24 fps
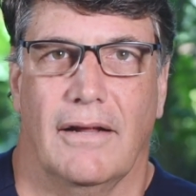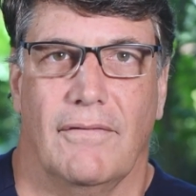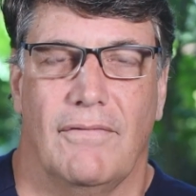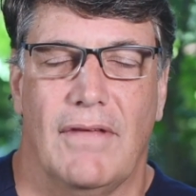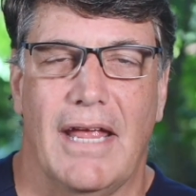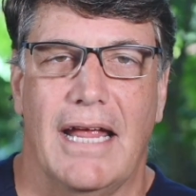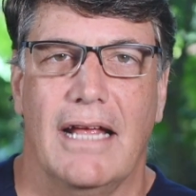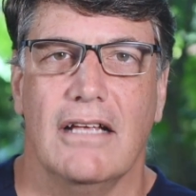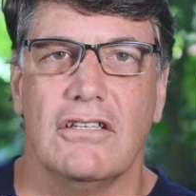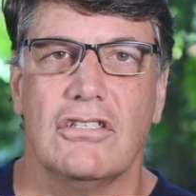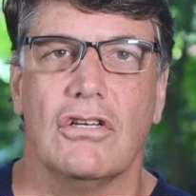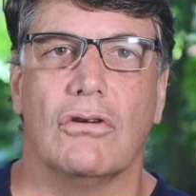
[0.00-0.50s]

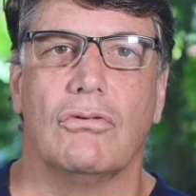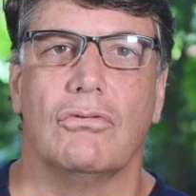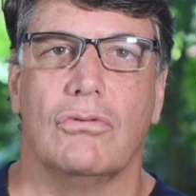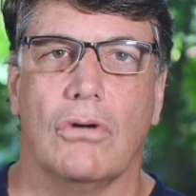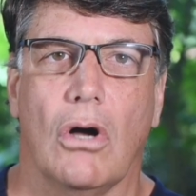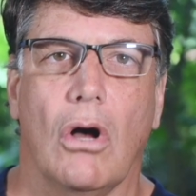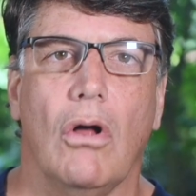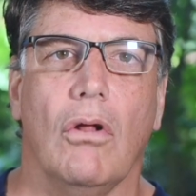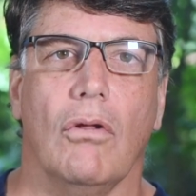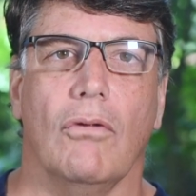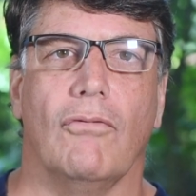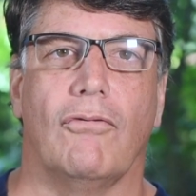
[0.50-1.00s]
There is a
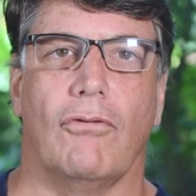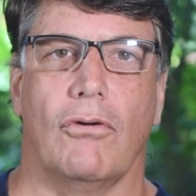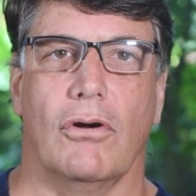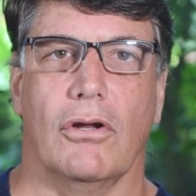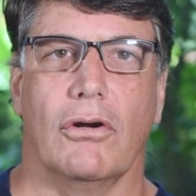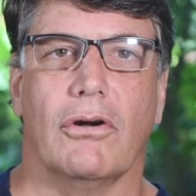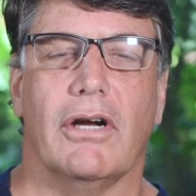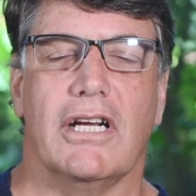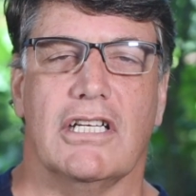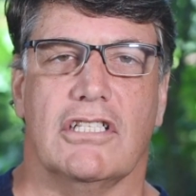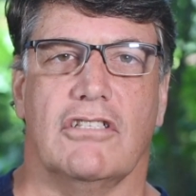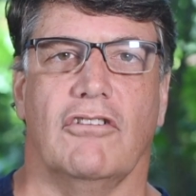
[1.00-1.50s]
role for
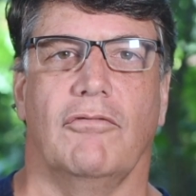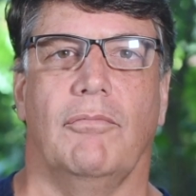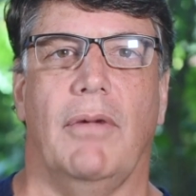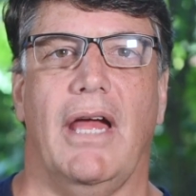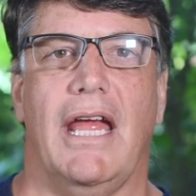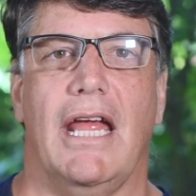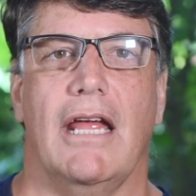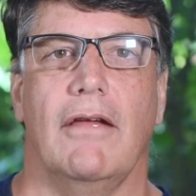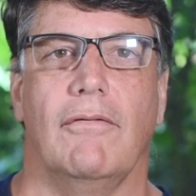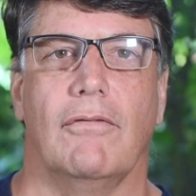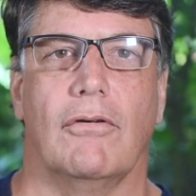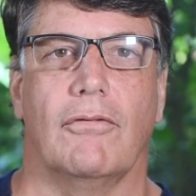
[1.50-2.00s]
aggressive
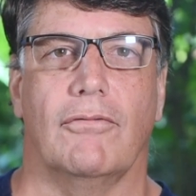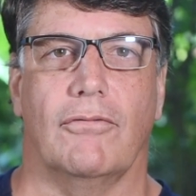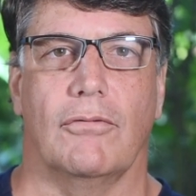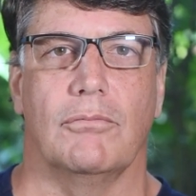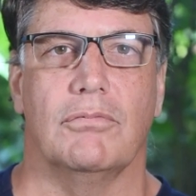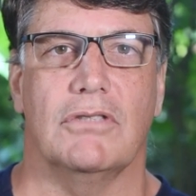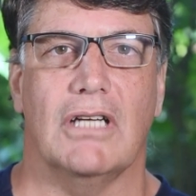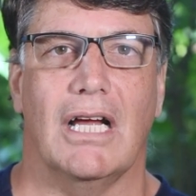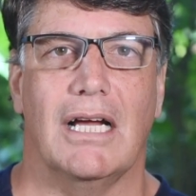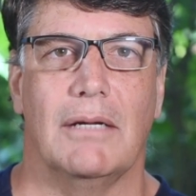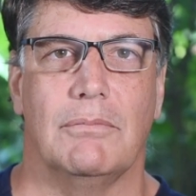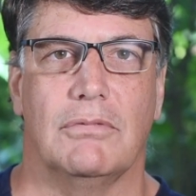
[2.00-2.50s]
behavior from
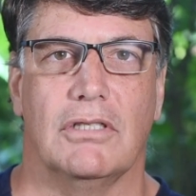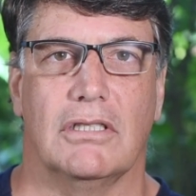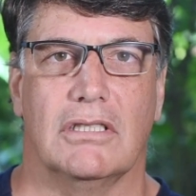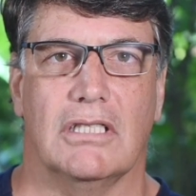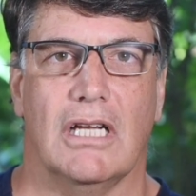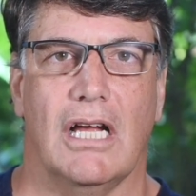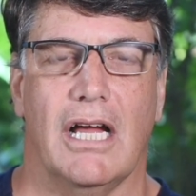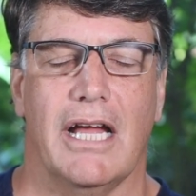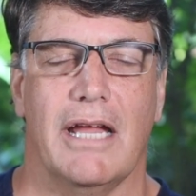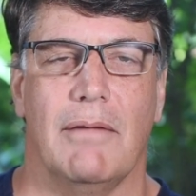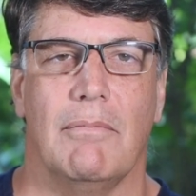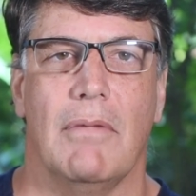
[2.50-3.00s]
time to
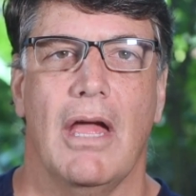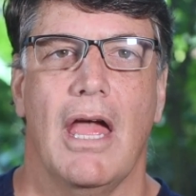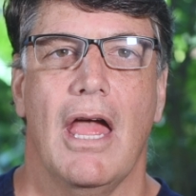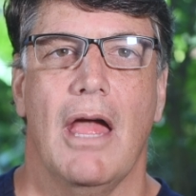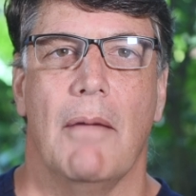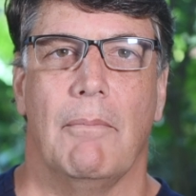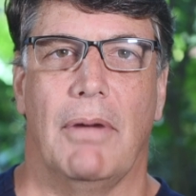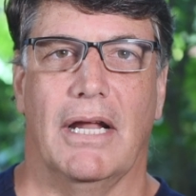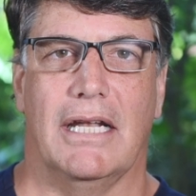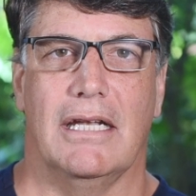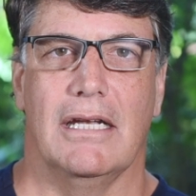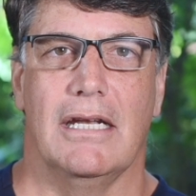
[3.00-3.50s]
time,
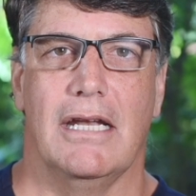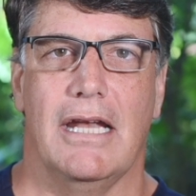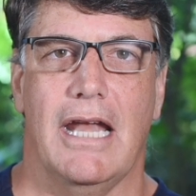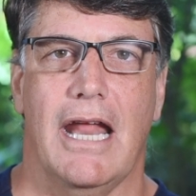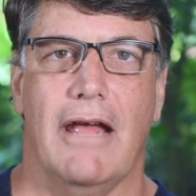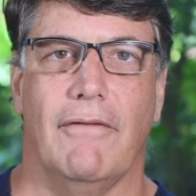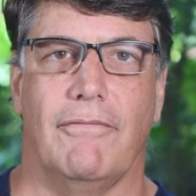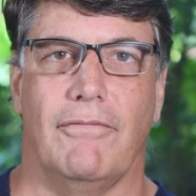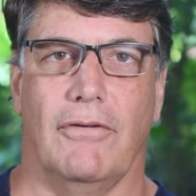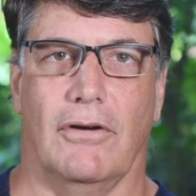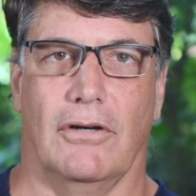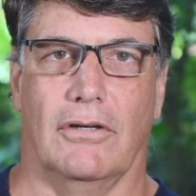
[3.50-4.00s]
but
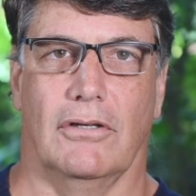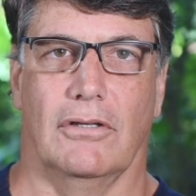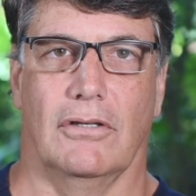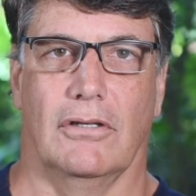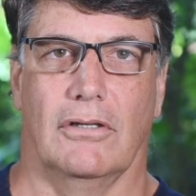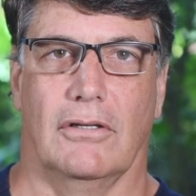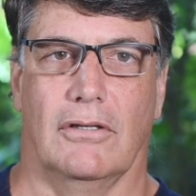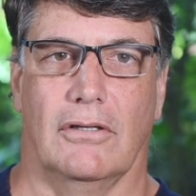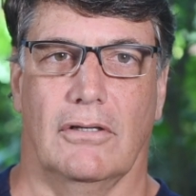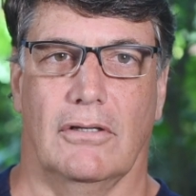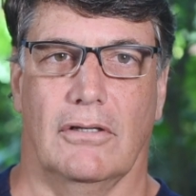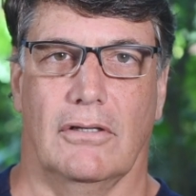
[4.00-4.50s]
never
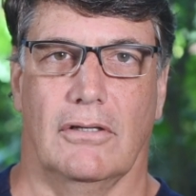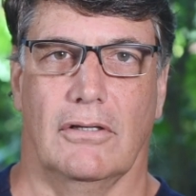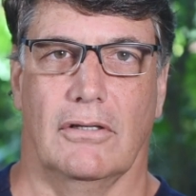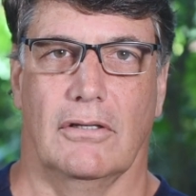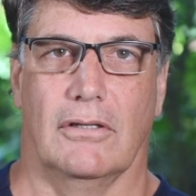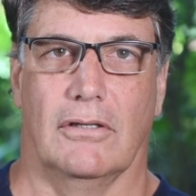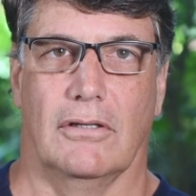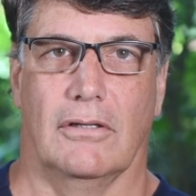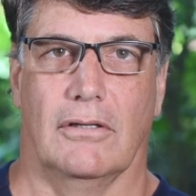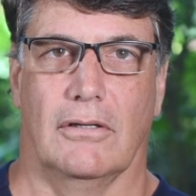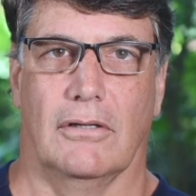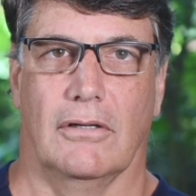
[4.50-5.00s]

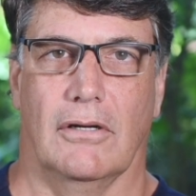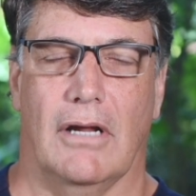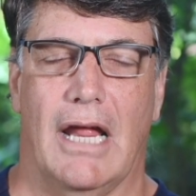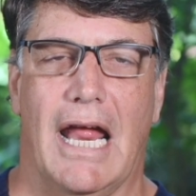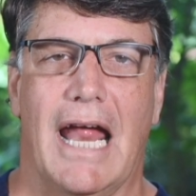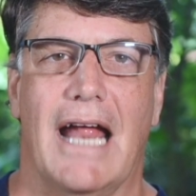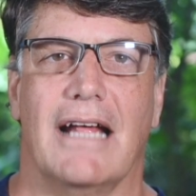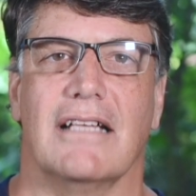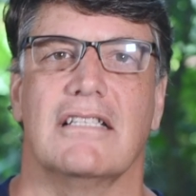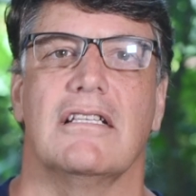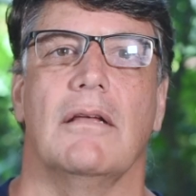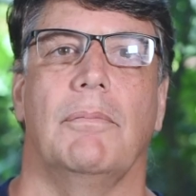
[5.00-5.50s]

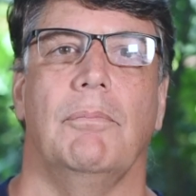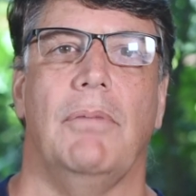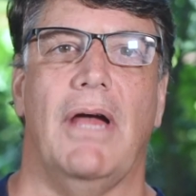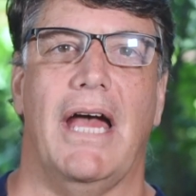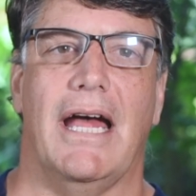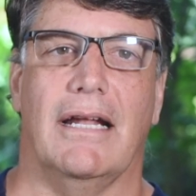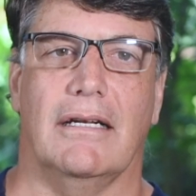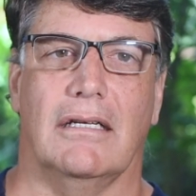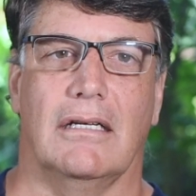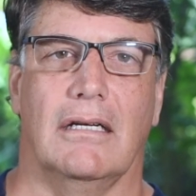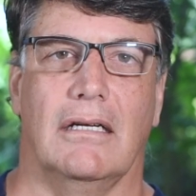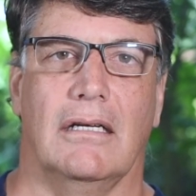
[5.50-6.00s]
as a
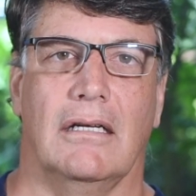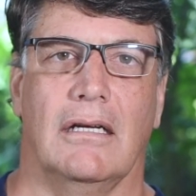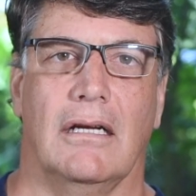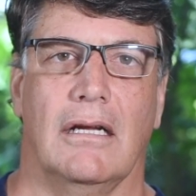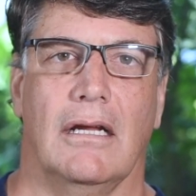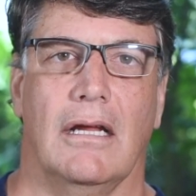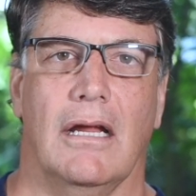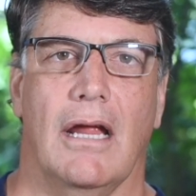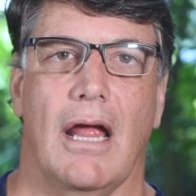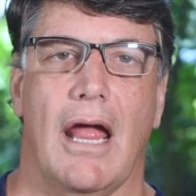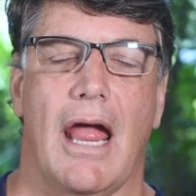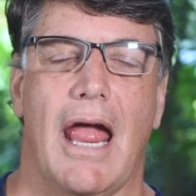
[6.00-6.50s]
pattern,
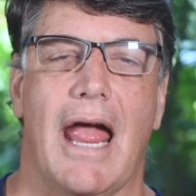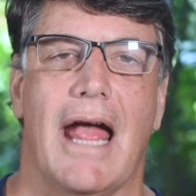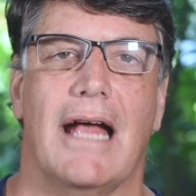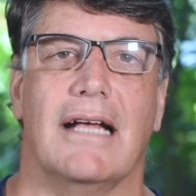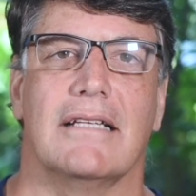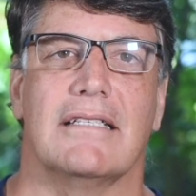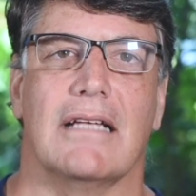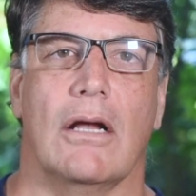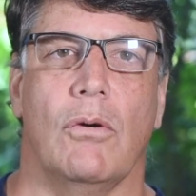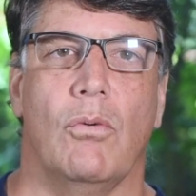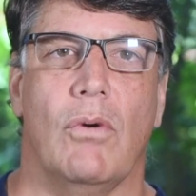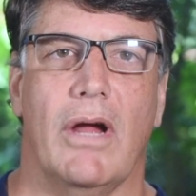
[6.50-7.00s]

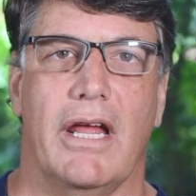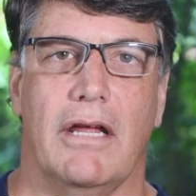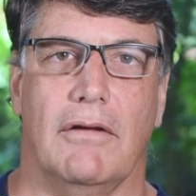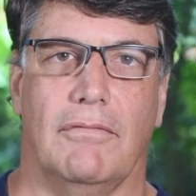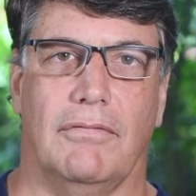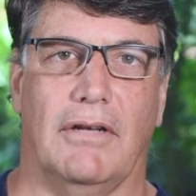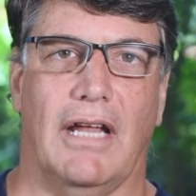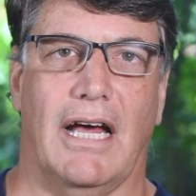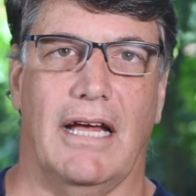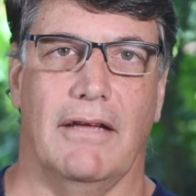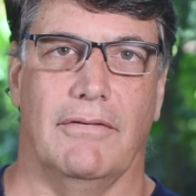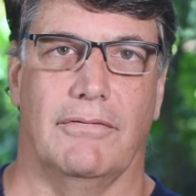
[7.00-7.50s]
as a way
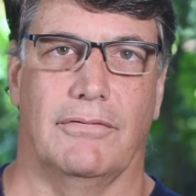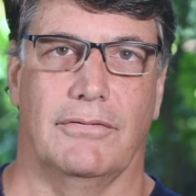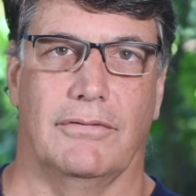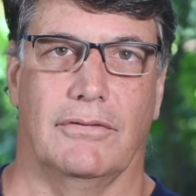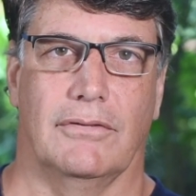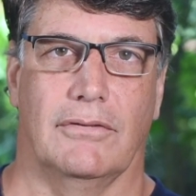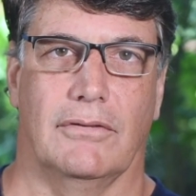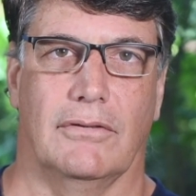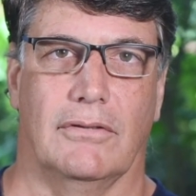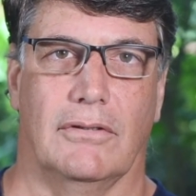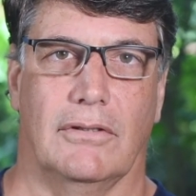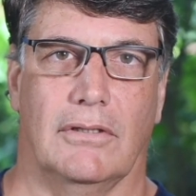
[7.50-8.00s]
of life.
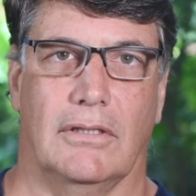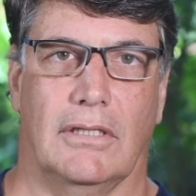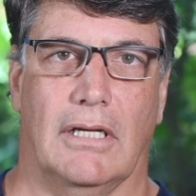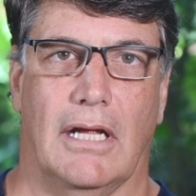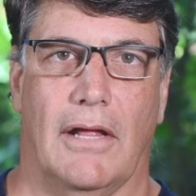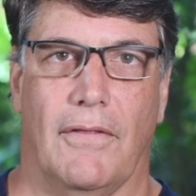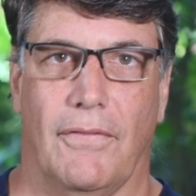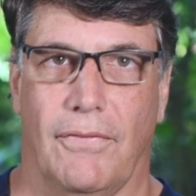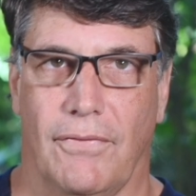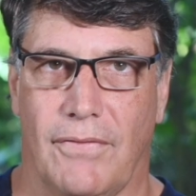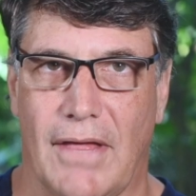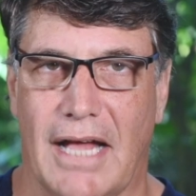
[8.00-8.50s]

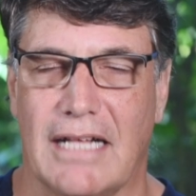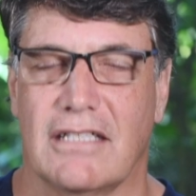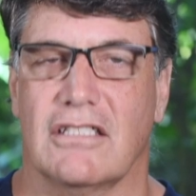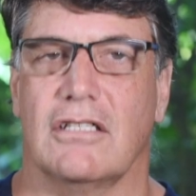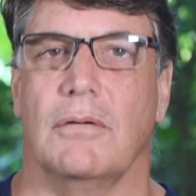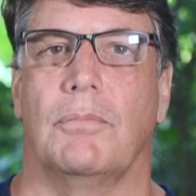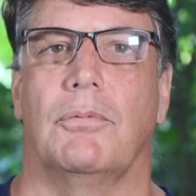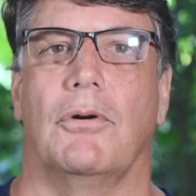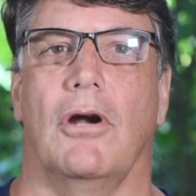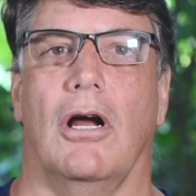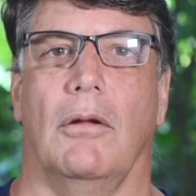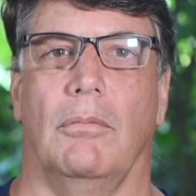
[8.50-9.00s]
That's
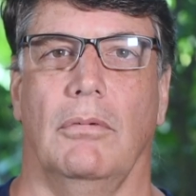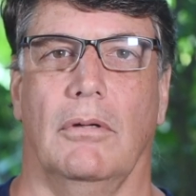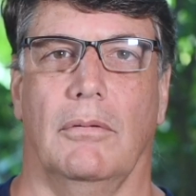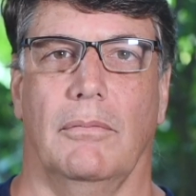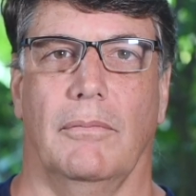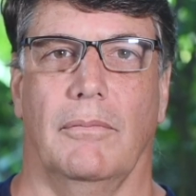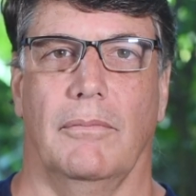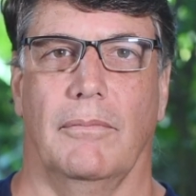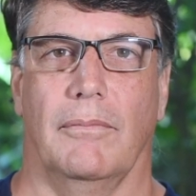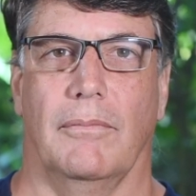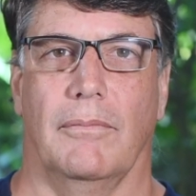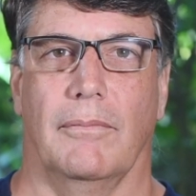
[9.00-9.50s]
a problem.
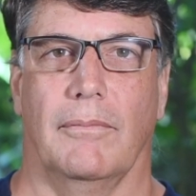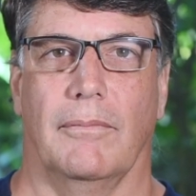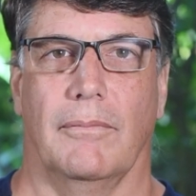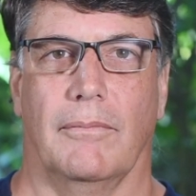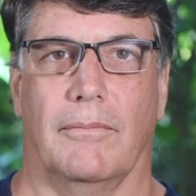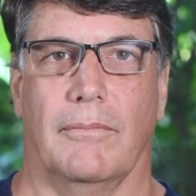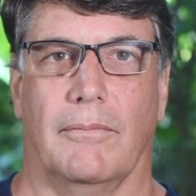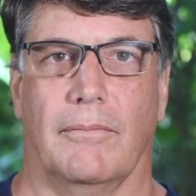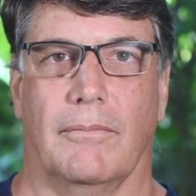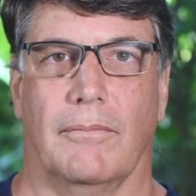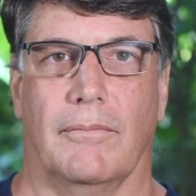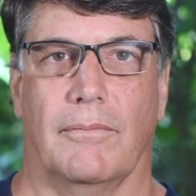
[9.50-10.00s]

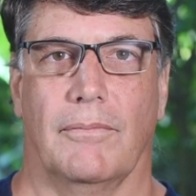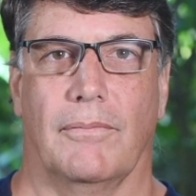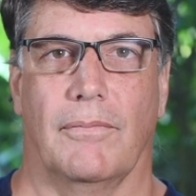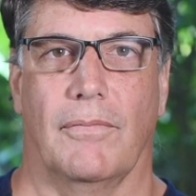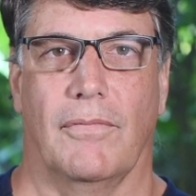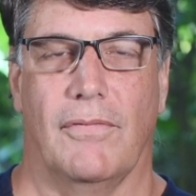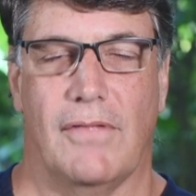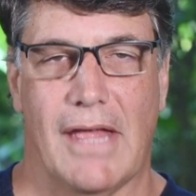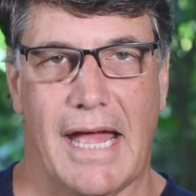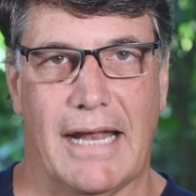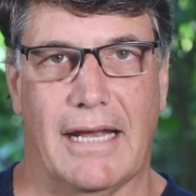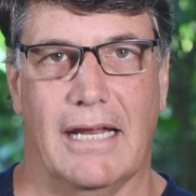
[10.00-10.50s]

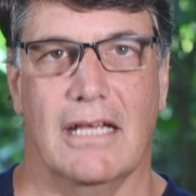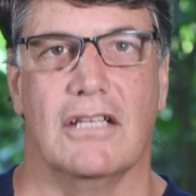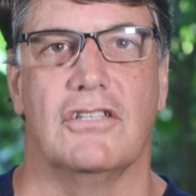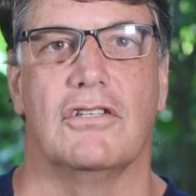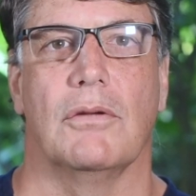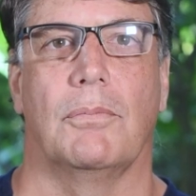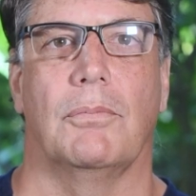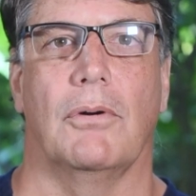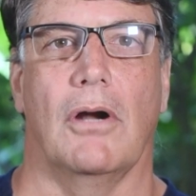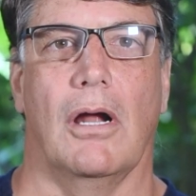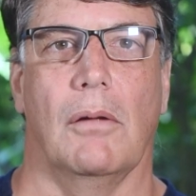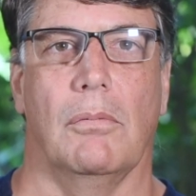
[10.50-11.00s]
That is
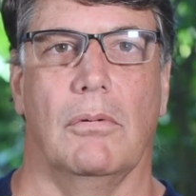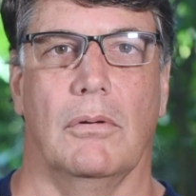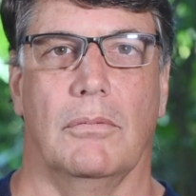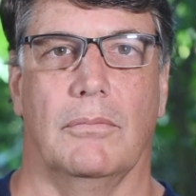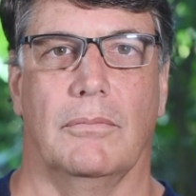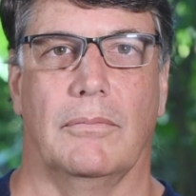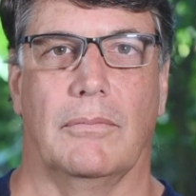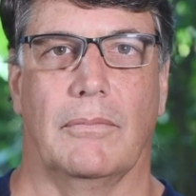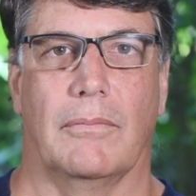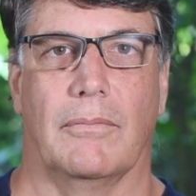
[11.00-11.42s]
a problem.